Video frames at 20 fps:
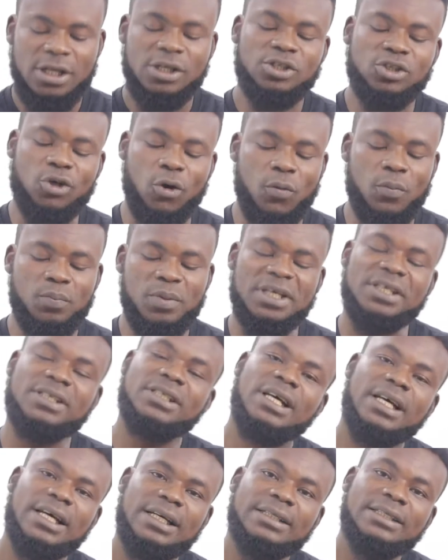So
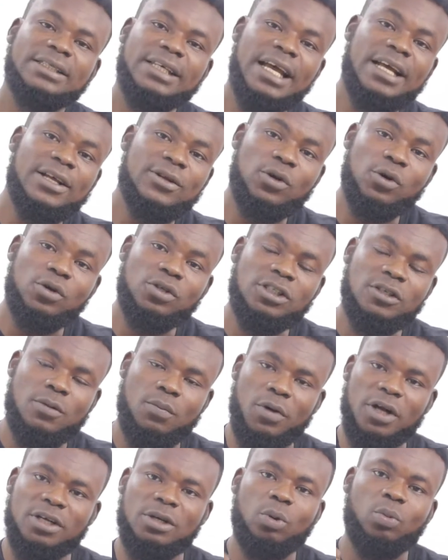please take notes,
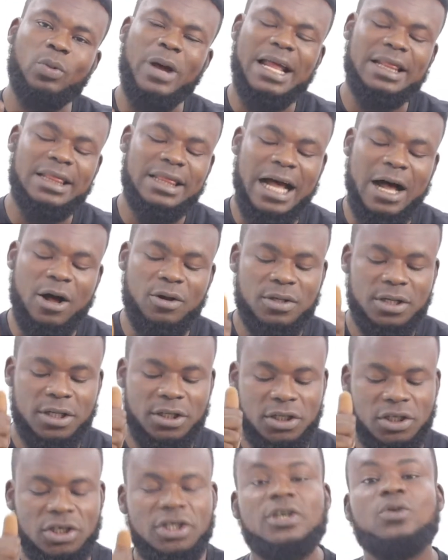but write down
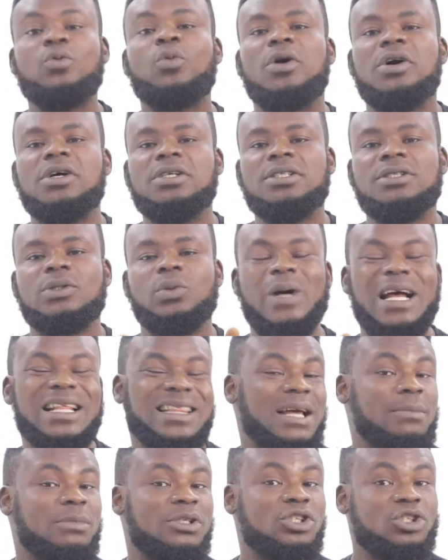keywords. Write
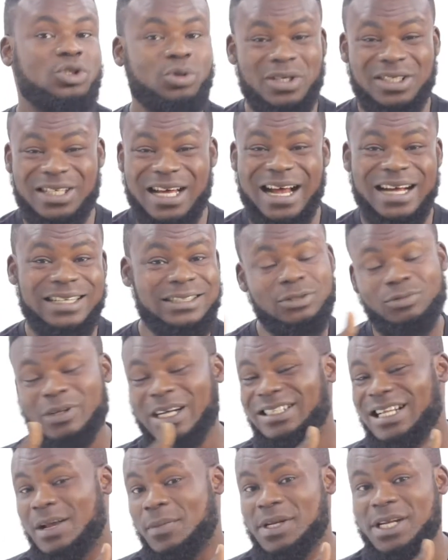them in shorthand,
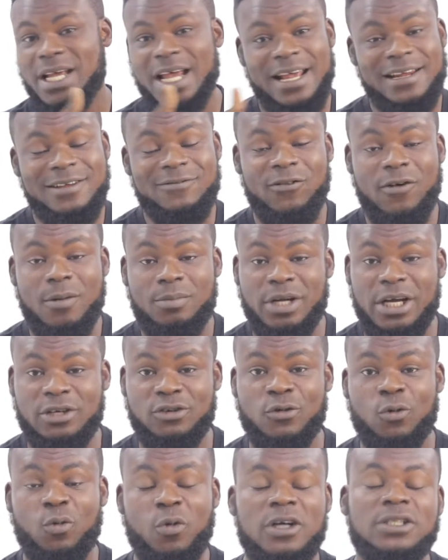write them in any form that
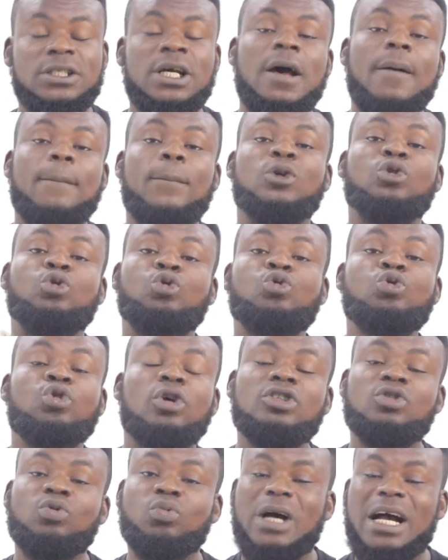you want, but do
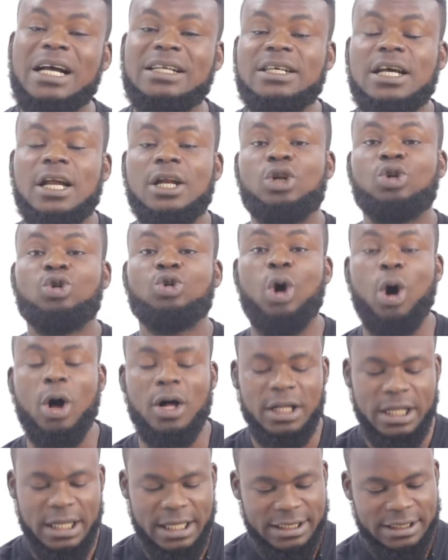not write
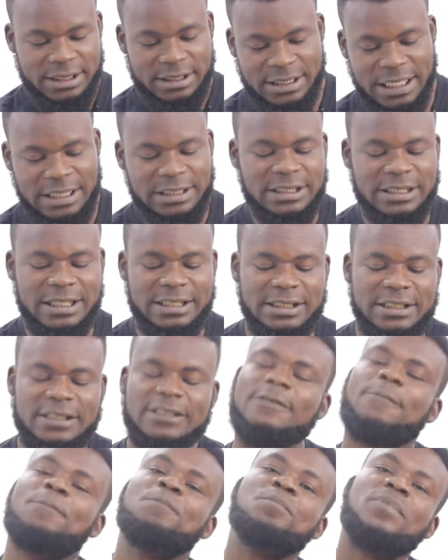long
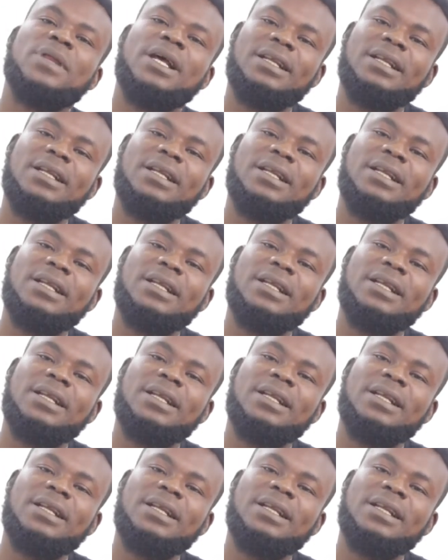sentences.